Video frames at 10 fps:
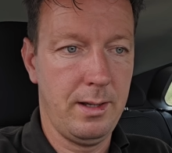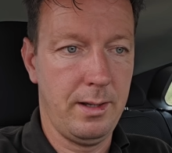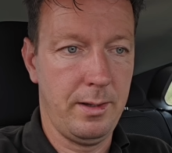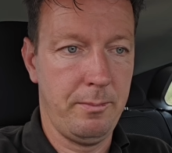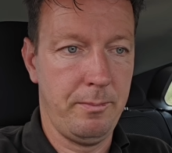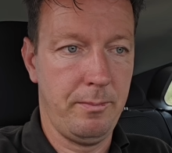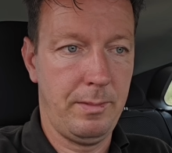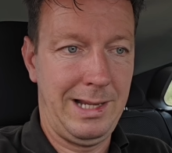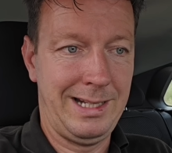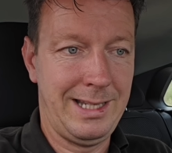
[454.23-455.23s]
um,
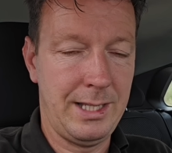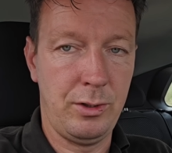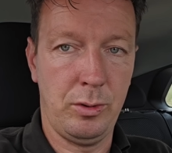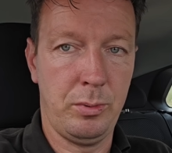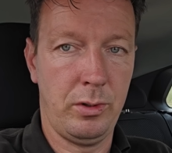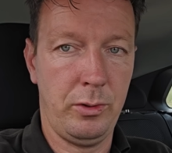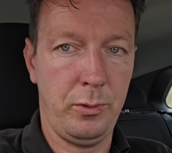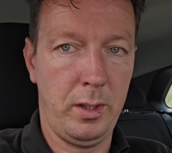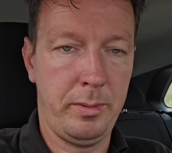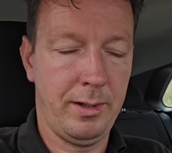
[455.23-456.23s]
and then you can put a new
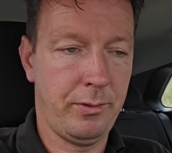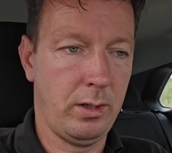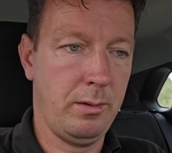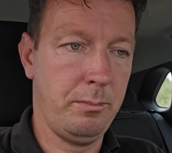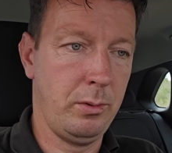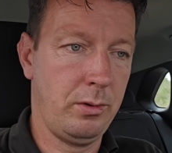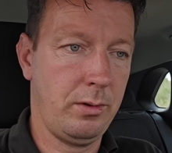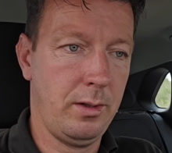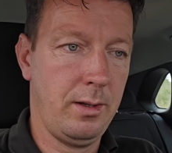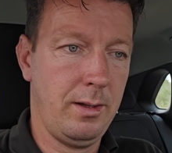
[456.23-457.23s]
D P F on it. But